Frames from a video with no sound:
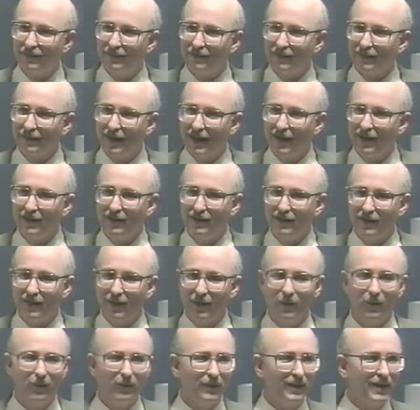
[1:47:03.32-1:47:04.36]
Okay, you
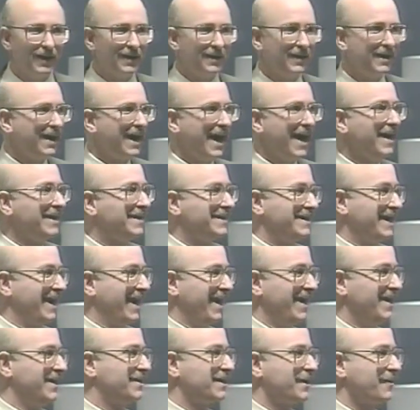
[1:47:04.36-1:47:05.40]
know, you, you got to
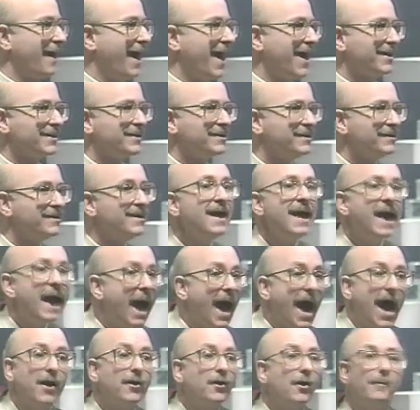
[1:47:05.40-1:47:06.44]
change your attitude.
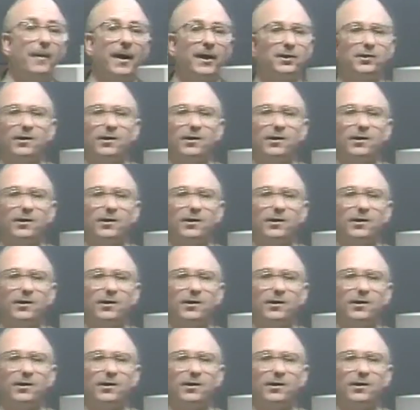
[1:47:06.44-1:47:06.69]
I don't know about